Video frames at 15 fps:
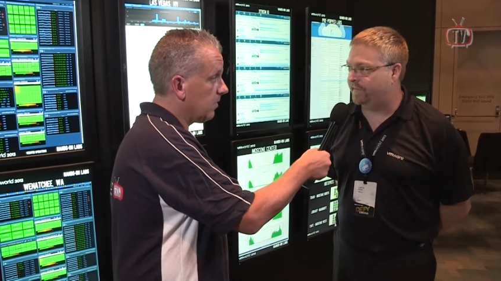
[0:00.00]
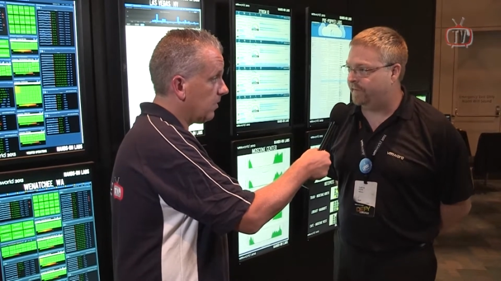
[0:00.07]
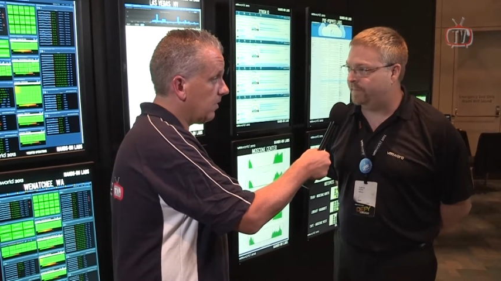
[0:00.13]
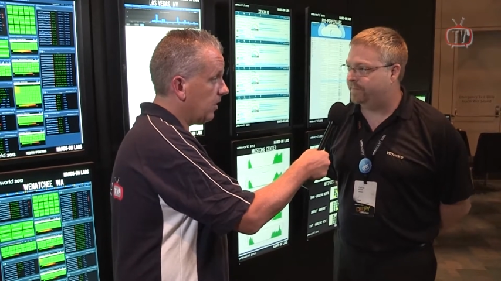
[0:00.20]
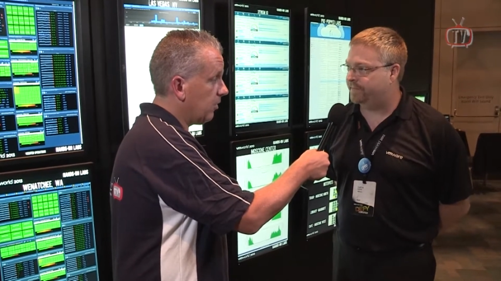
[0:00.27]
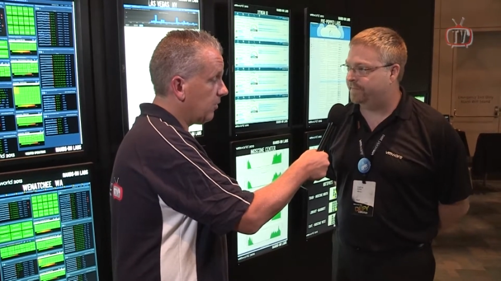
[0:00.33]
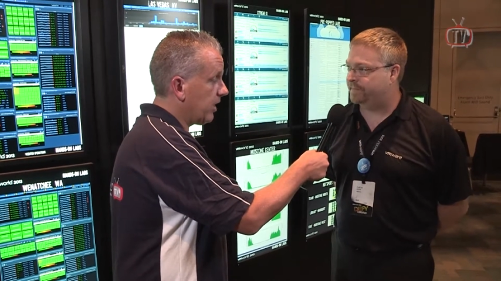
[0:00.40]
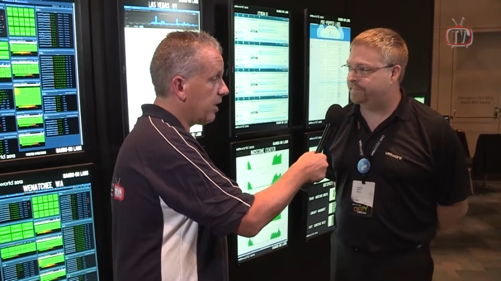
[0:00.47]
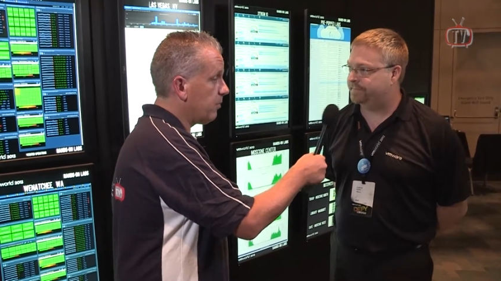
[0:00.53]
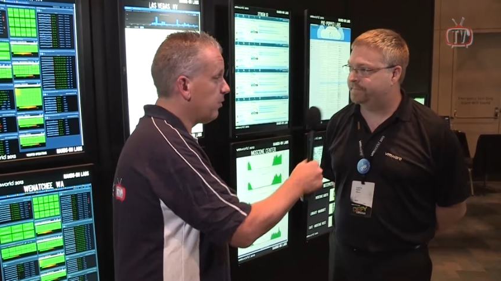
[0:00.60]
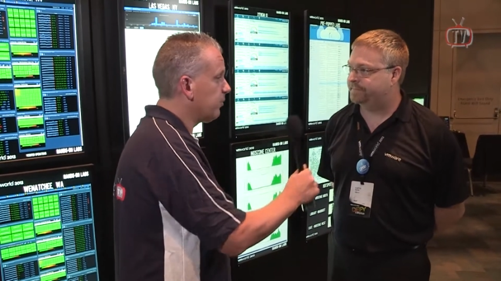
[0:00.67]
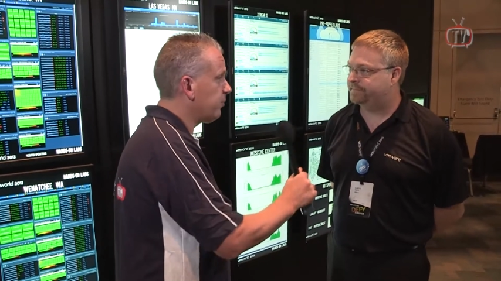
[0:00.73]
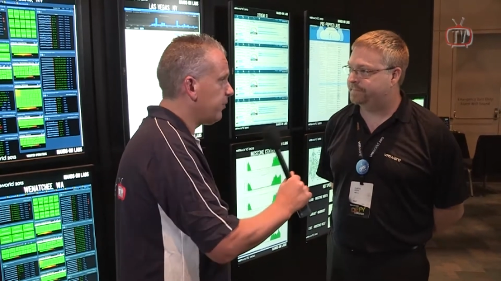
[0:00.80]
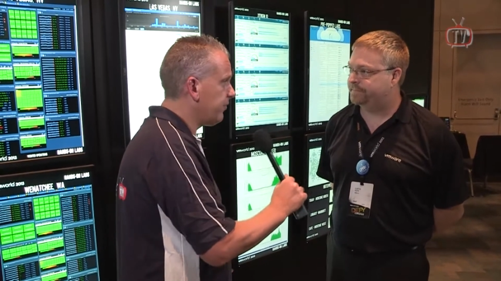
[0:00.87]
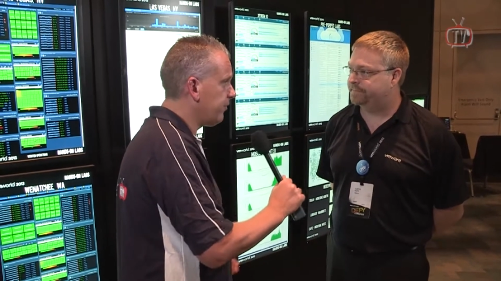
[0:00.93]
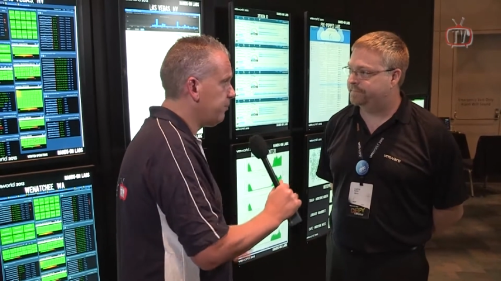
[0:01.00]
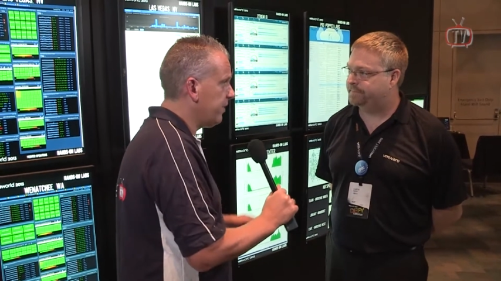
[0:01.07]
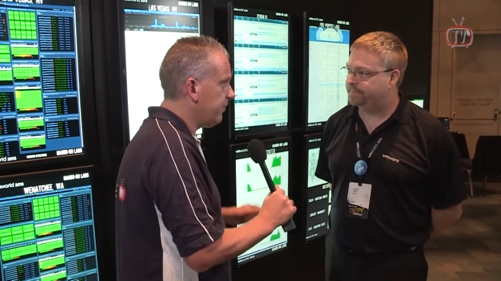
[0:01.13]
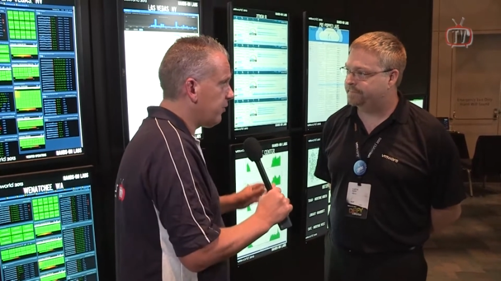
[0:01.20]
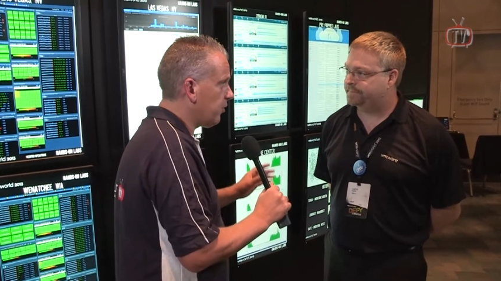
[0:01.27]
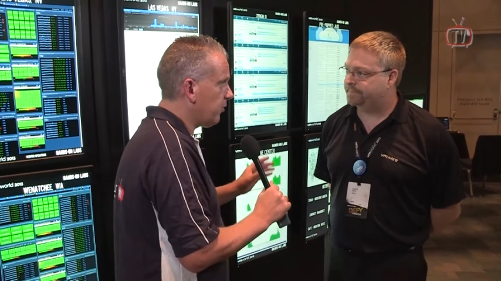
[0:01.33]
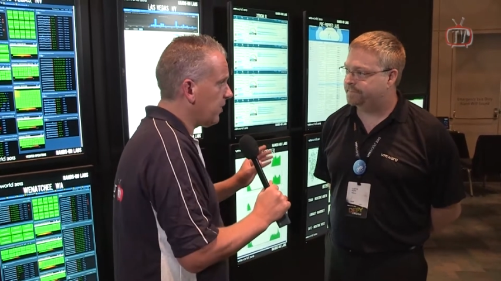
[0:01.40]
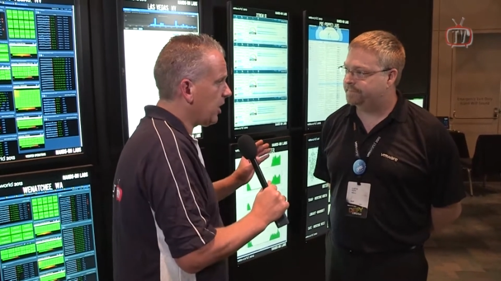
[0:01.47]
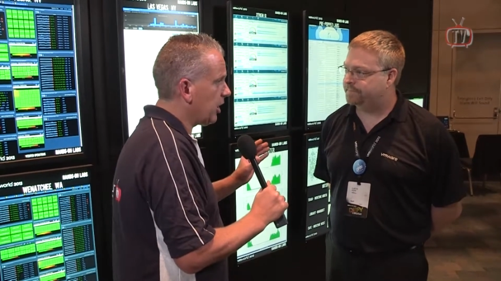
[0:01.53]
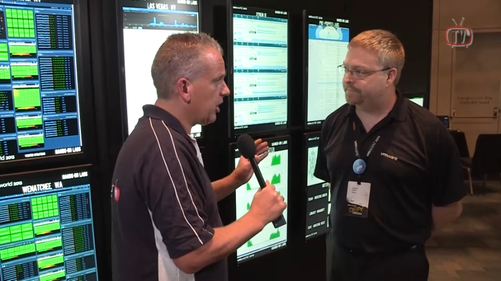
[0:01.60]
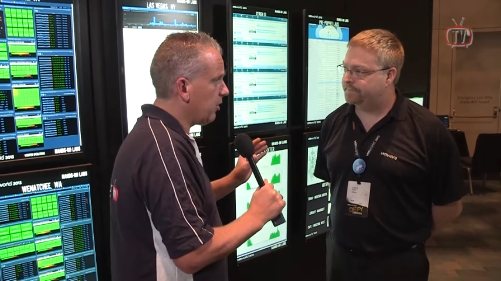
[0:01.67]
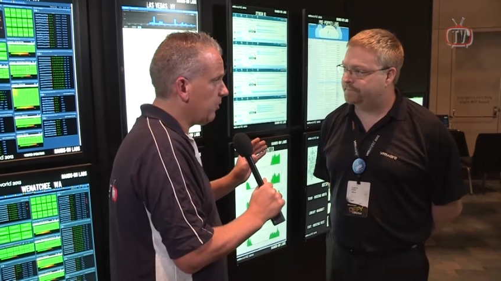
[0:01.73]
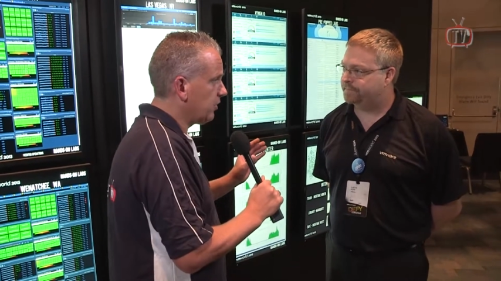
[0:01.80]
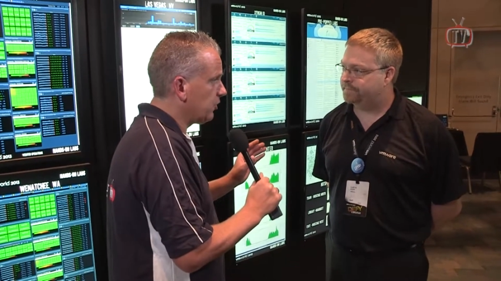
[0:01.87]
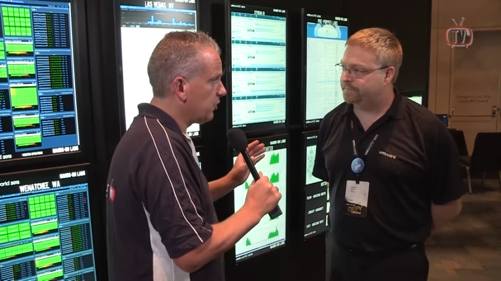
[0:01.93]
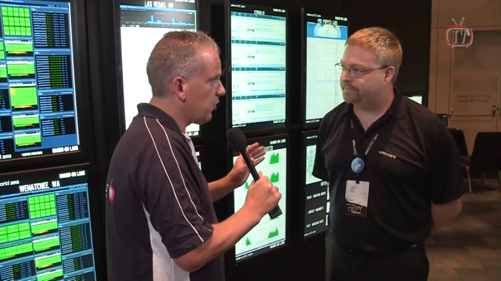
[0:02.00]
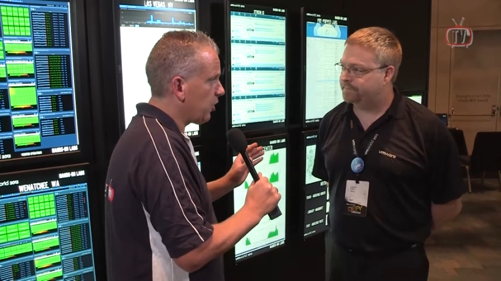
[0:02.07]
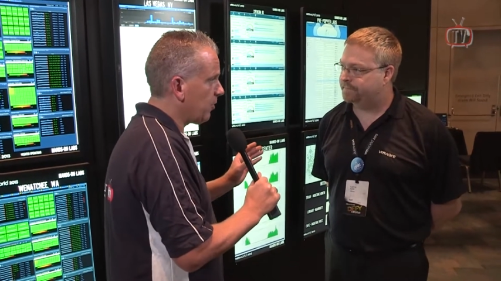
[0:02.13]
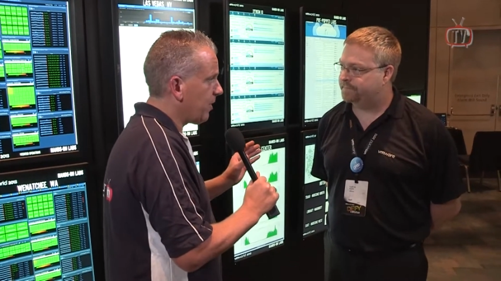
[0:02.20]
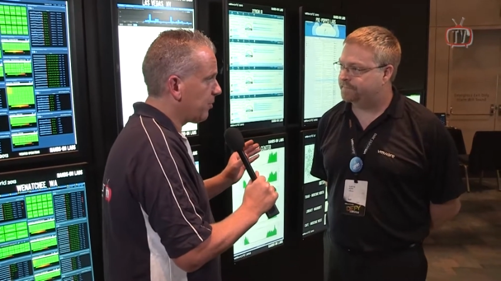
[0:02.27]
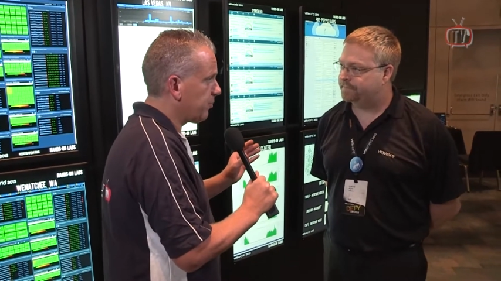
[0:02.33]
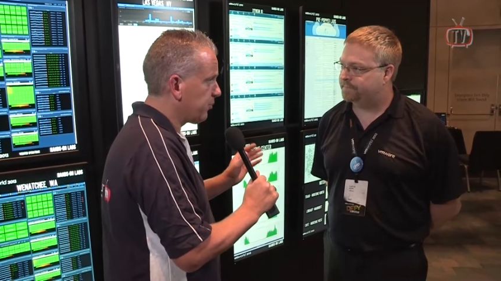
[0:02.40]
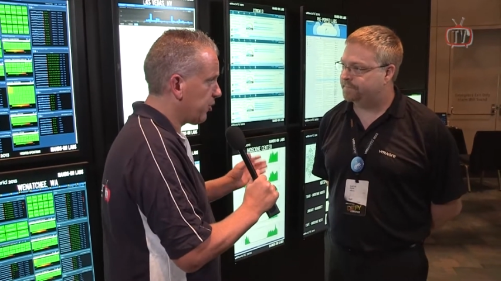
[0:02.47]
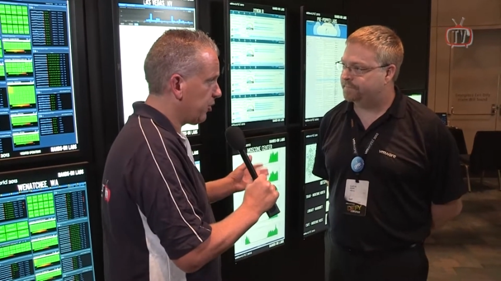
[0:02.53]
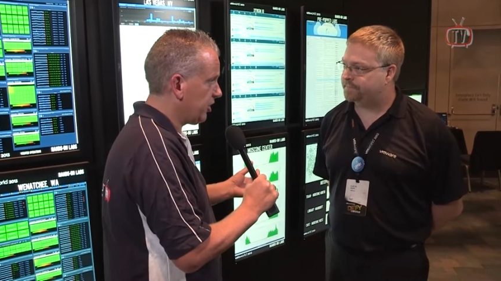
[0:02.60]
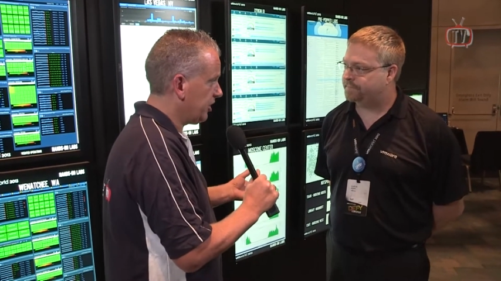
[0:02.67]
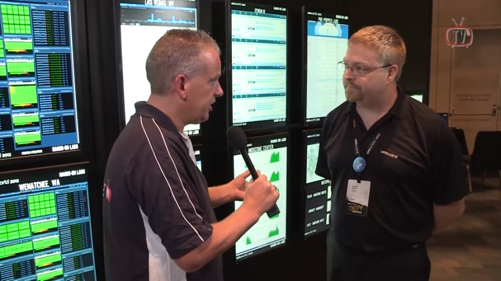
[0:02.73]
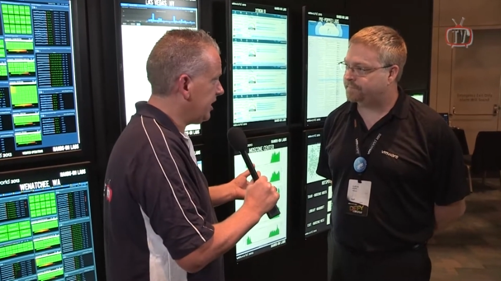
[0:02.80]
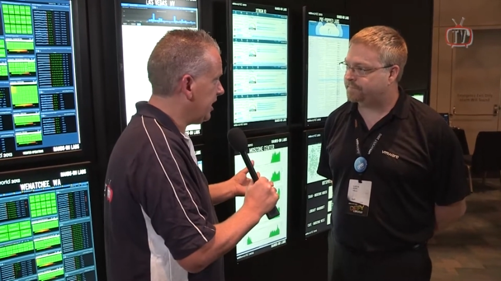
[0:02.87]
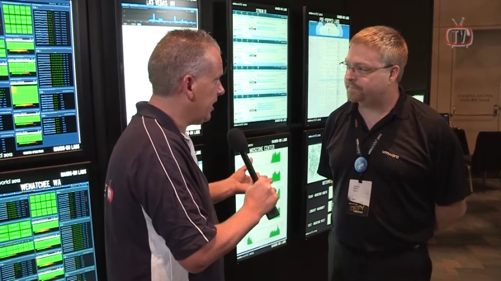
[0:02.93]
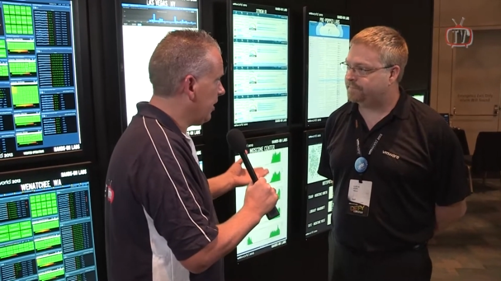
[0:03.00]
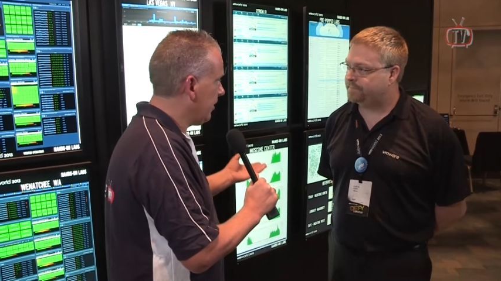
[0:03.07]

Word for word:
Speaker 1: teams. Okay, but before we are going to talk about Project NEE,